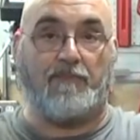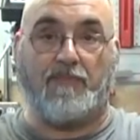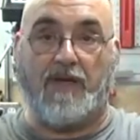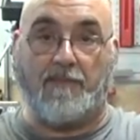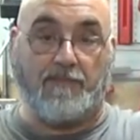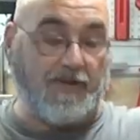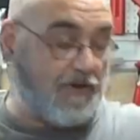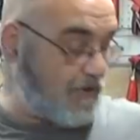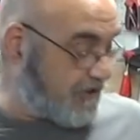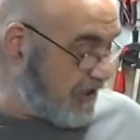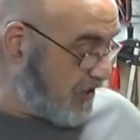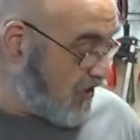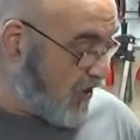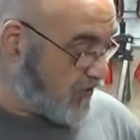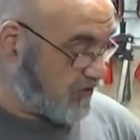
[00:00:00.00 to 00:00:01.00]
but because
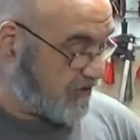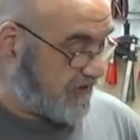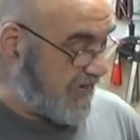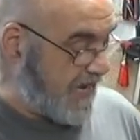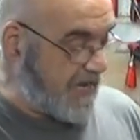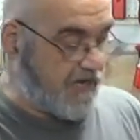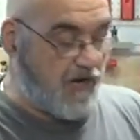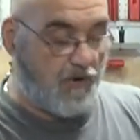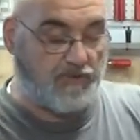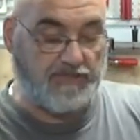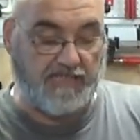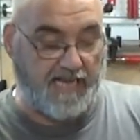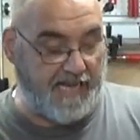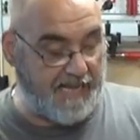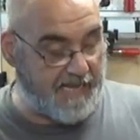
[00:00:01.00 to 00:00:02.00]
it goes it goes
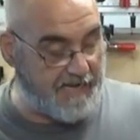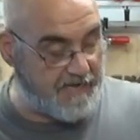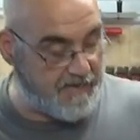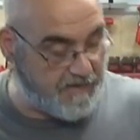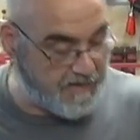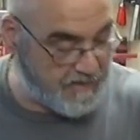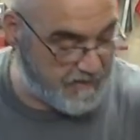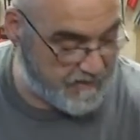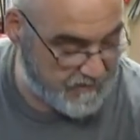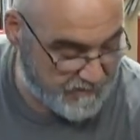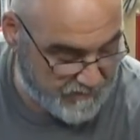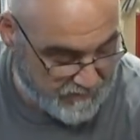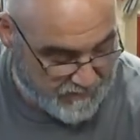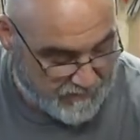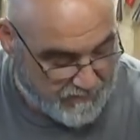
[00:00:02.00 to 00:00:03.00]
in
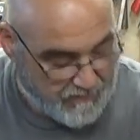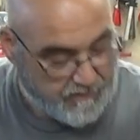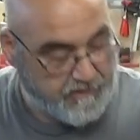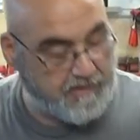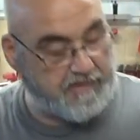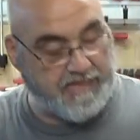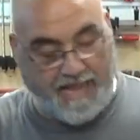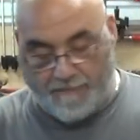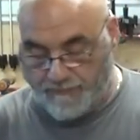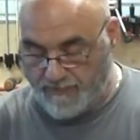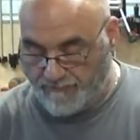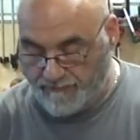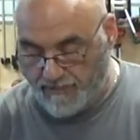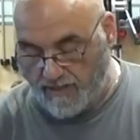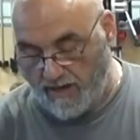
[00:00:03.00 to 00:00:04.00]
the depth
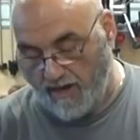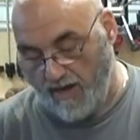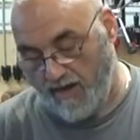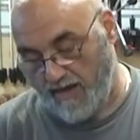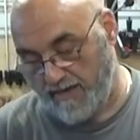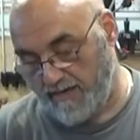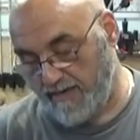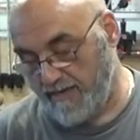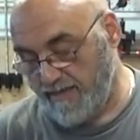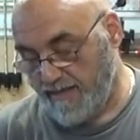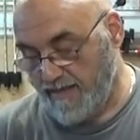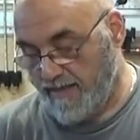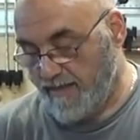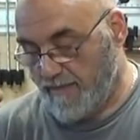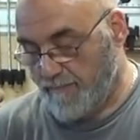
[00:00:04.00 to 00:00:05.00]
of cut
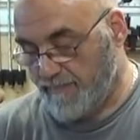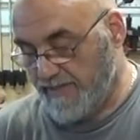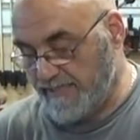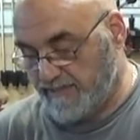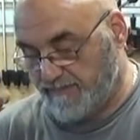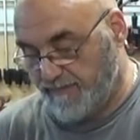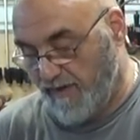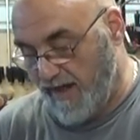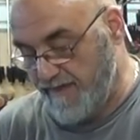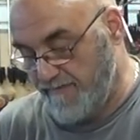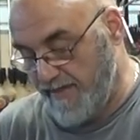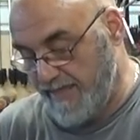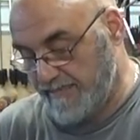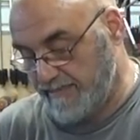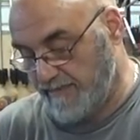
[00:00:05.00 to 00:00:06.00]
is 5
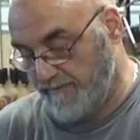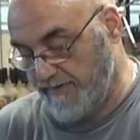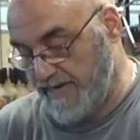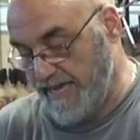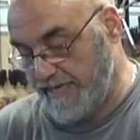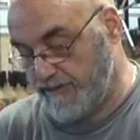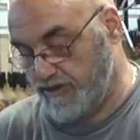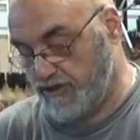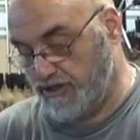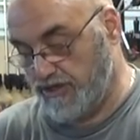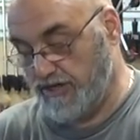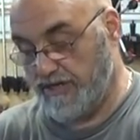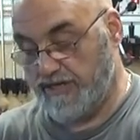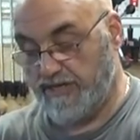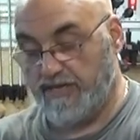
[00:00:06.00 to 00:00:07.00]
eighths of an inch
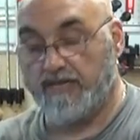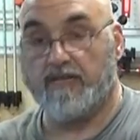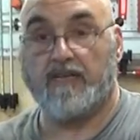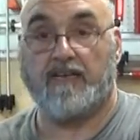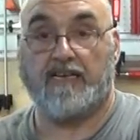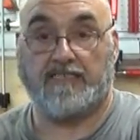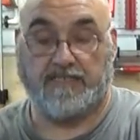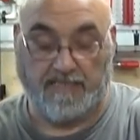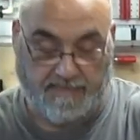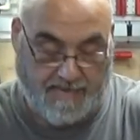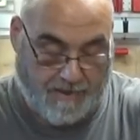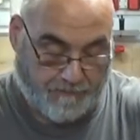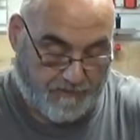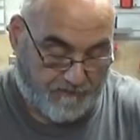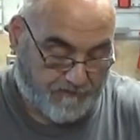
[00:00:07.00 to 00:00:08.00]
is the
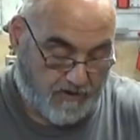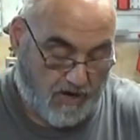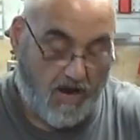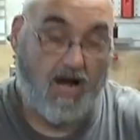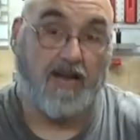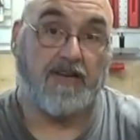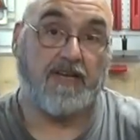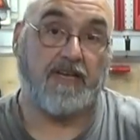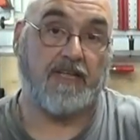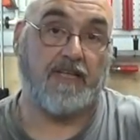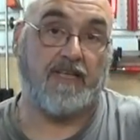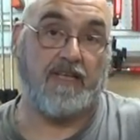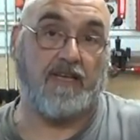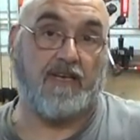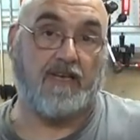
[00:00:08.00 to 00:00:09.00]
depth of cut
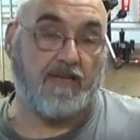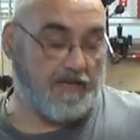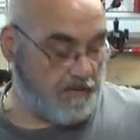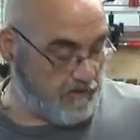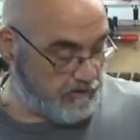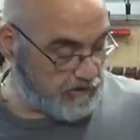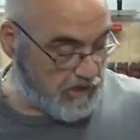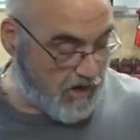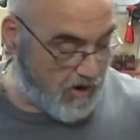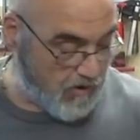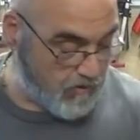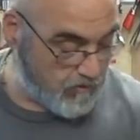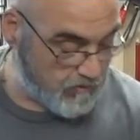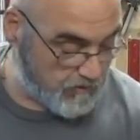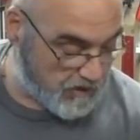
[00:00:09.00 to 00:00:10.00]

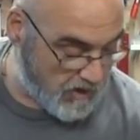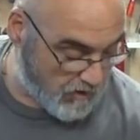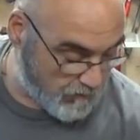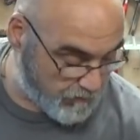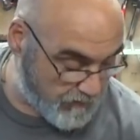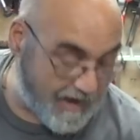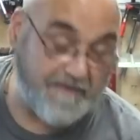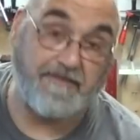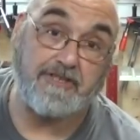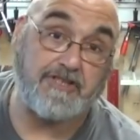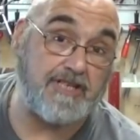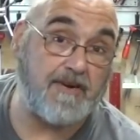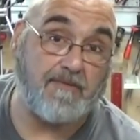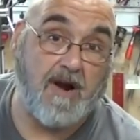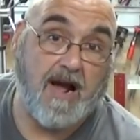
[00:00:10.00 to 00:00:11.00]
so you know half and
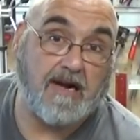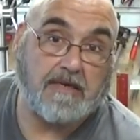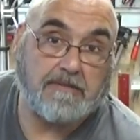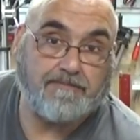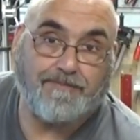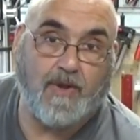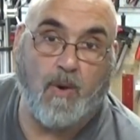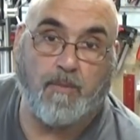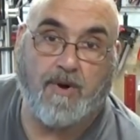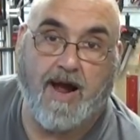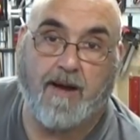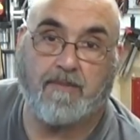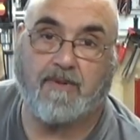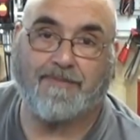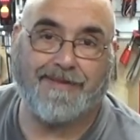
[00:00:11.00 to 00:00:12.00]
sheetrock no
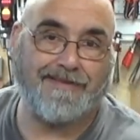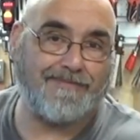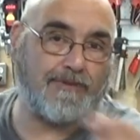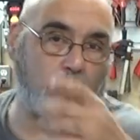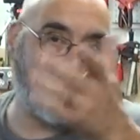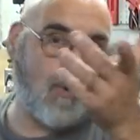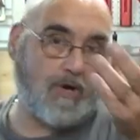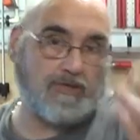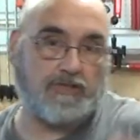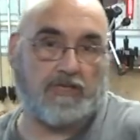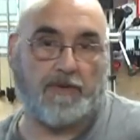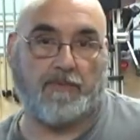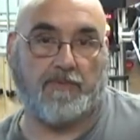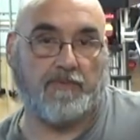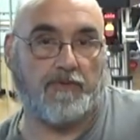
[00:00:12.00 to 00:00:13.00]
problem and scores
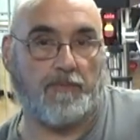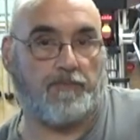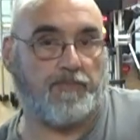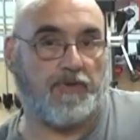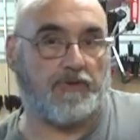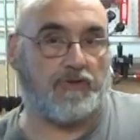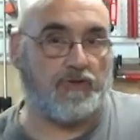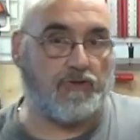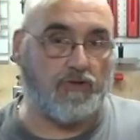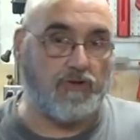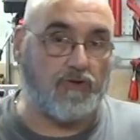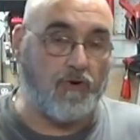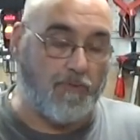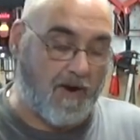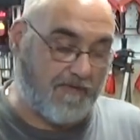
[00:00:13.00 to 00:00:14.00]
the, the, the,
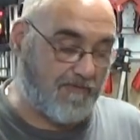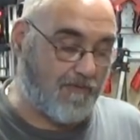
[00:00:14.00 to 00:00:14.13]
the 2 by